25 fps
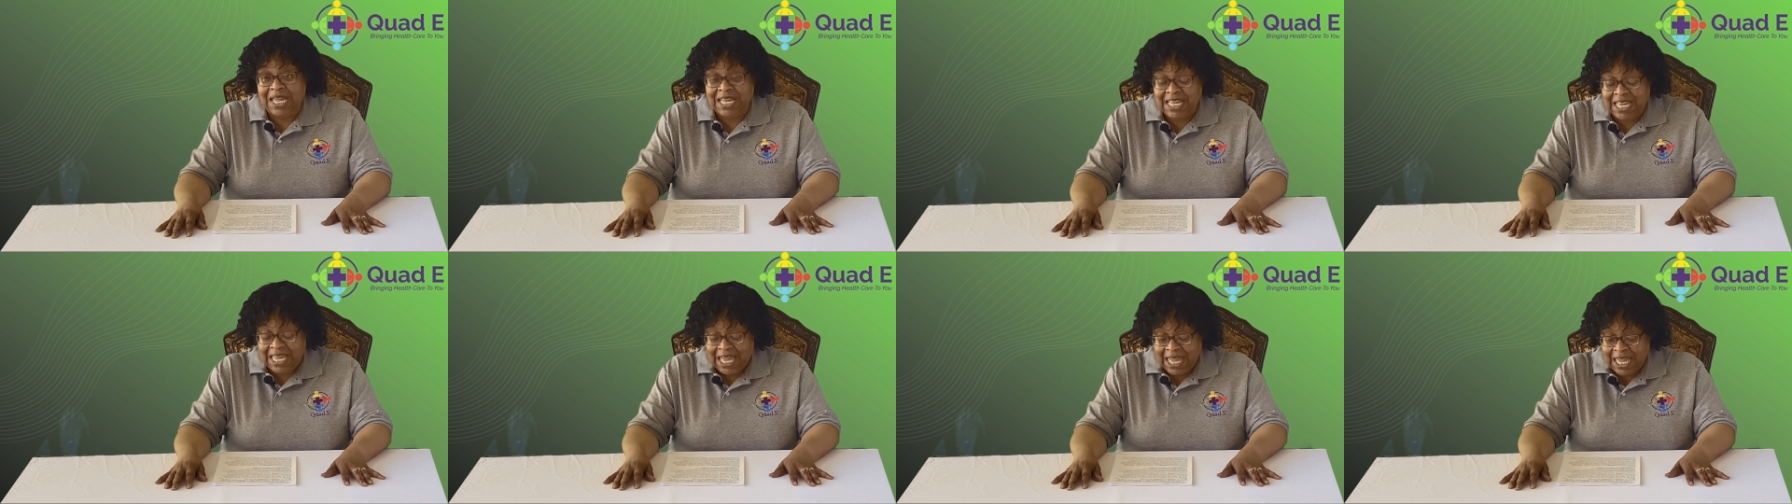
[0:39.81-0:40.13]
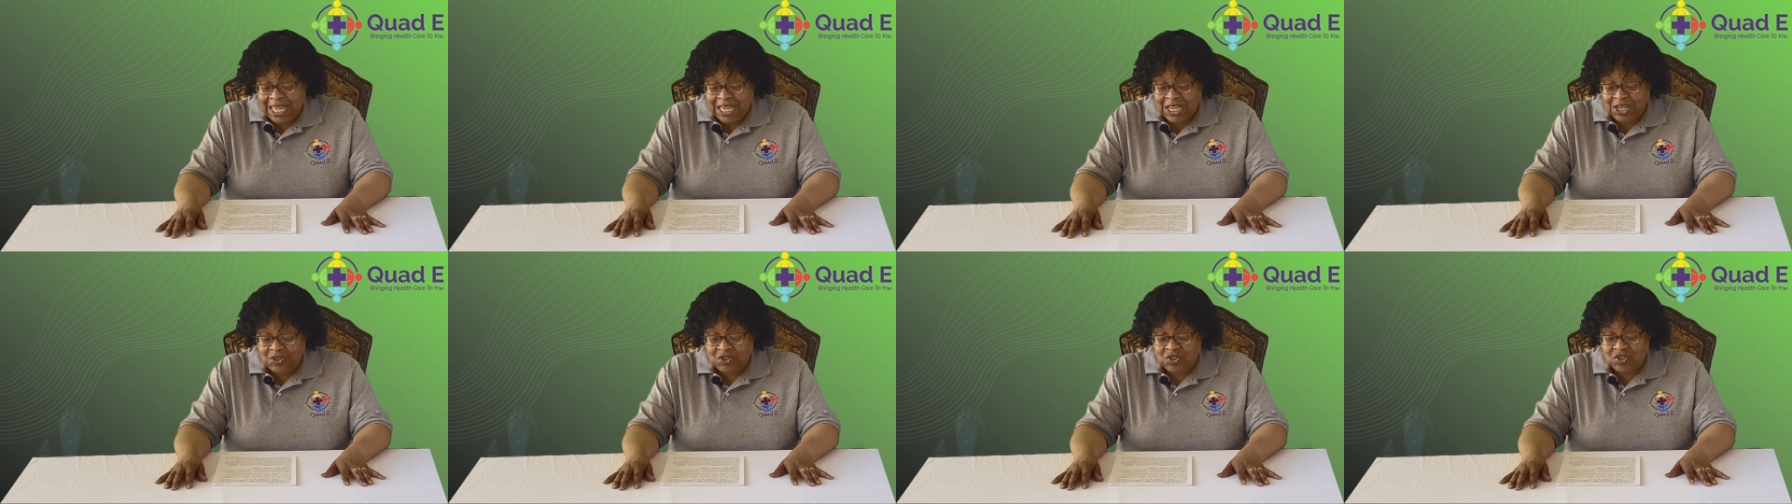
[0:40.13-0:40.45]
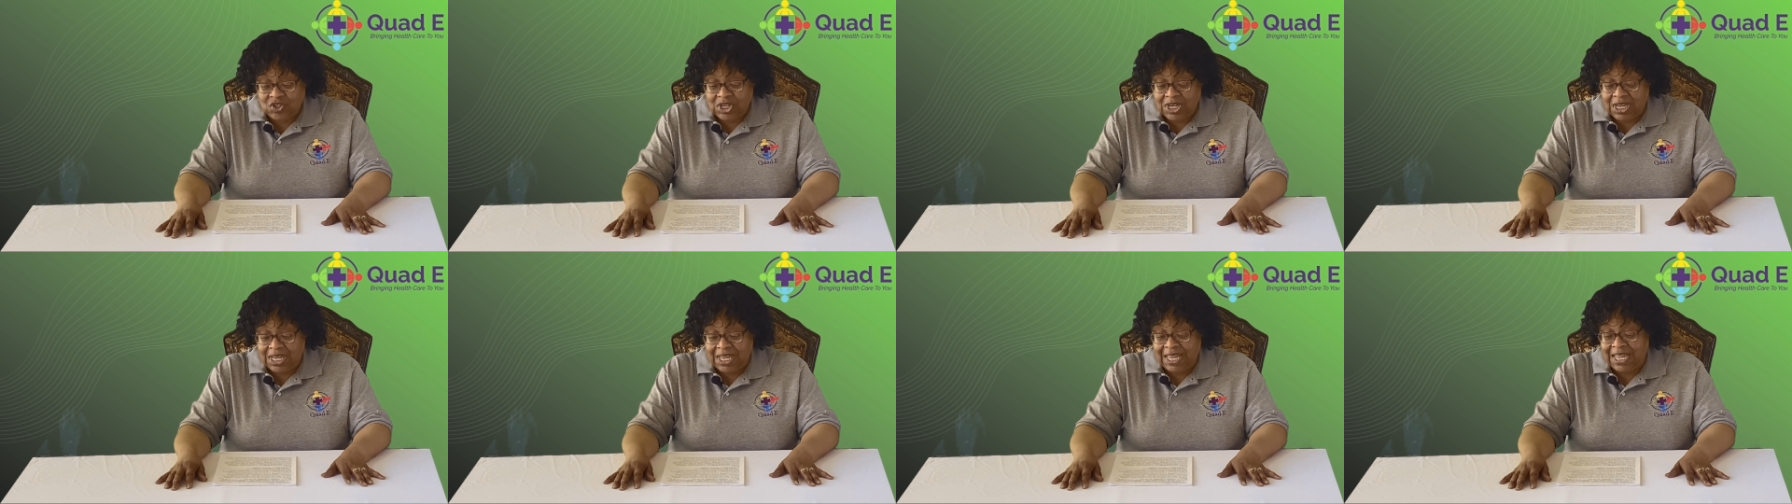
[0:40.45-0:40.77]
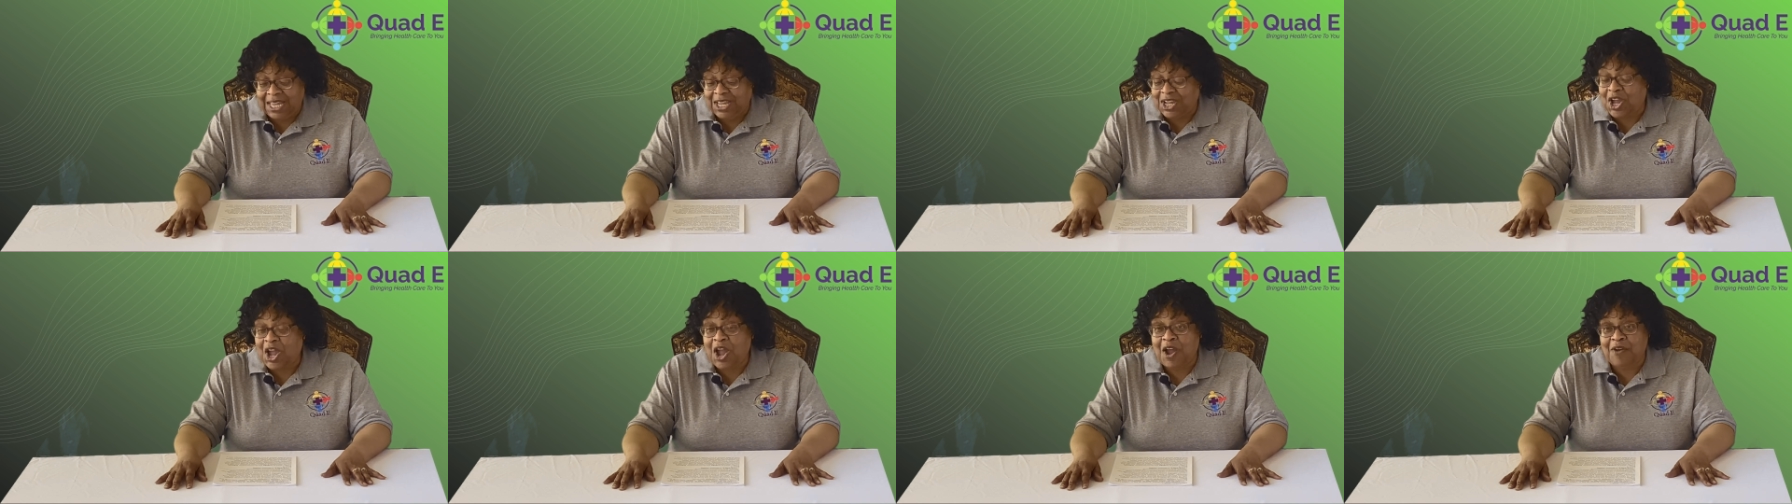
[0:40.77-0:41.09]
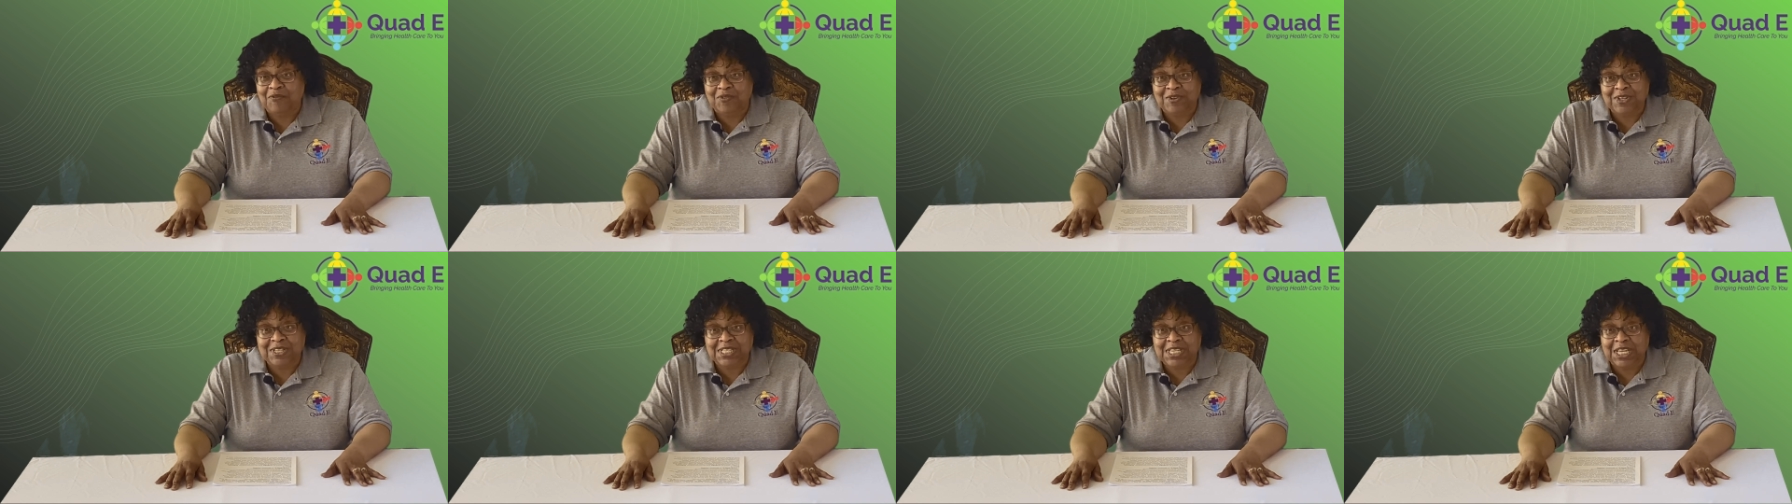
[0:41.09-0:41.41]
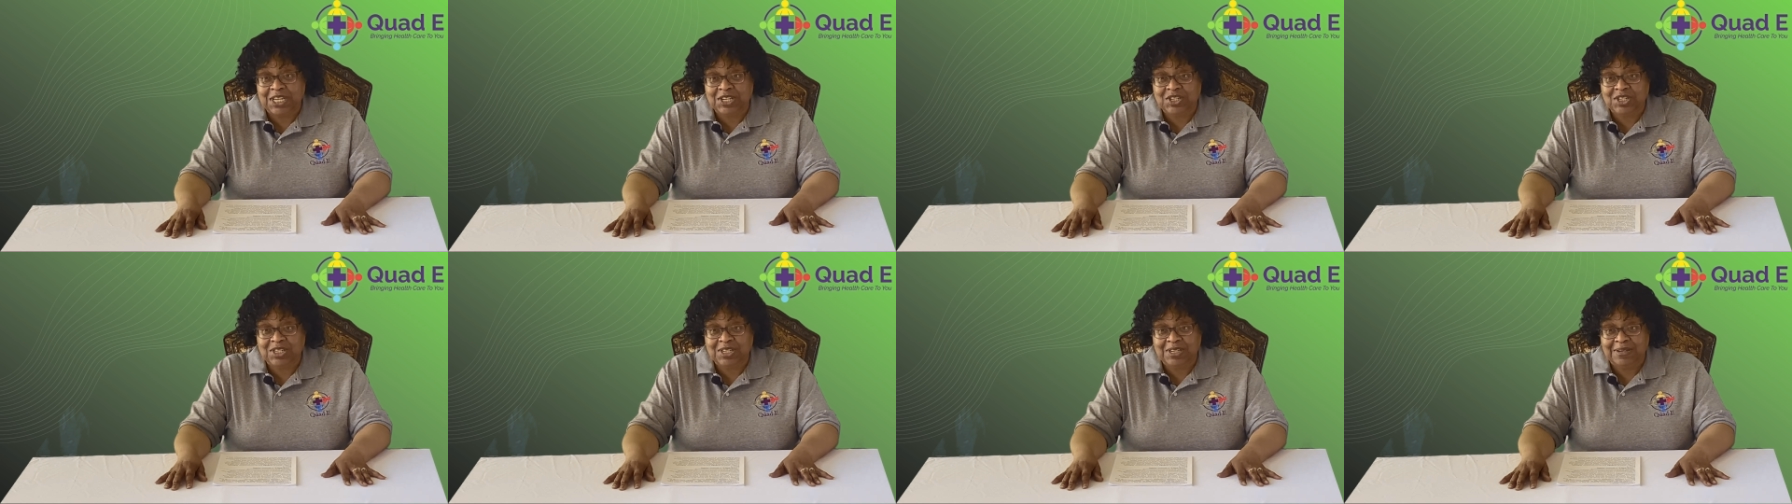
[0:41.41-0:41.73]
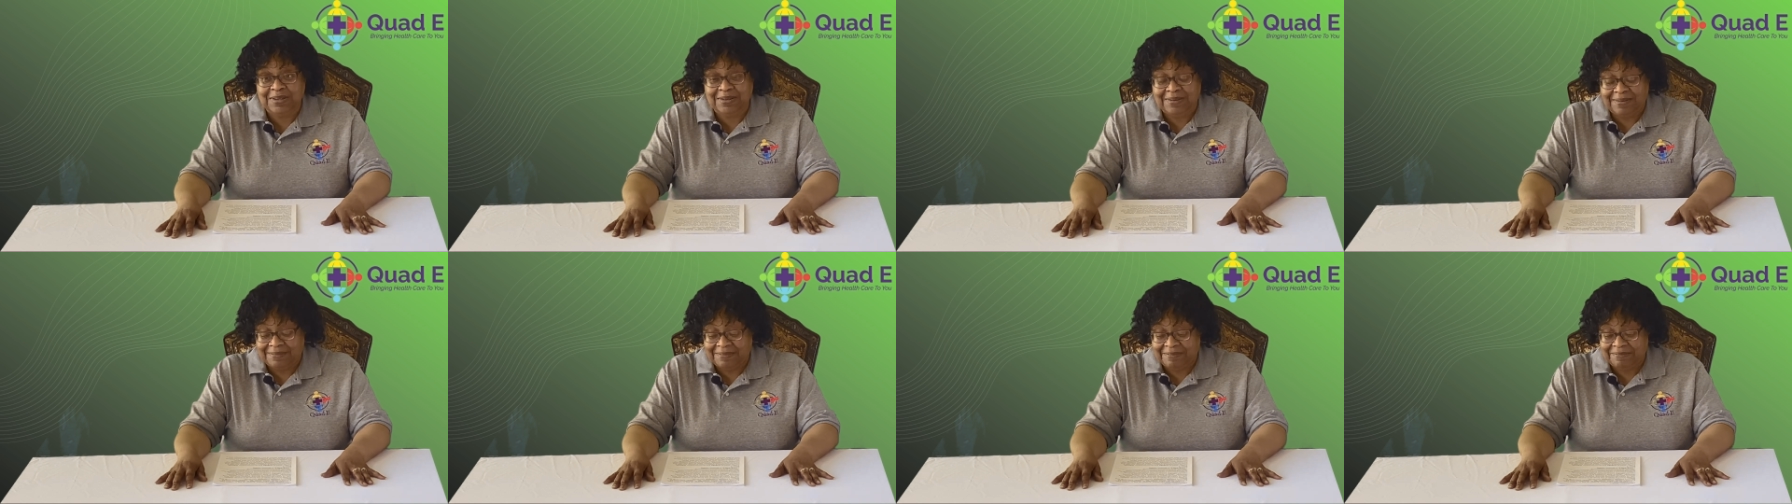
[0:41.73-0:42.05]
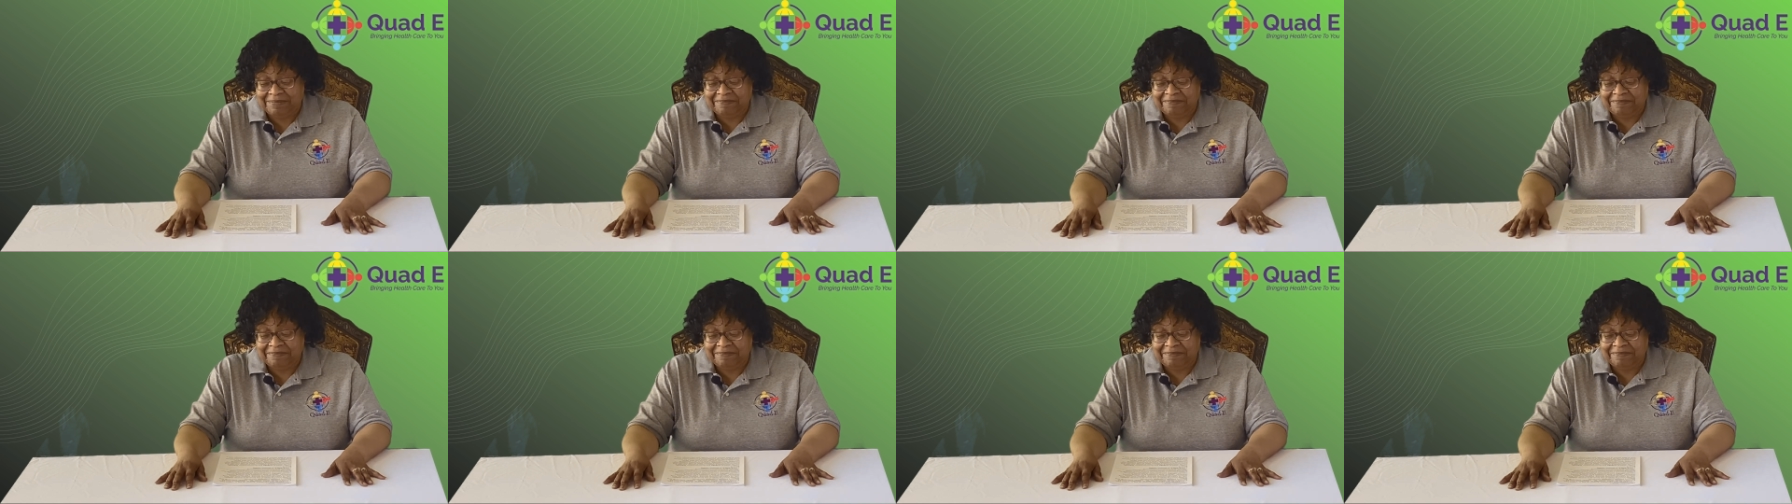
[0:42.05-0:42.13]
engage in conversation,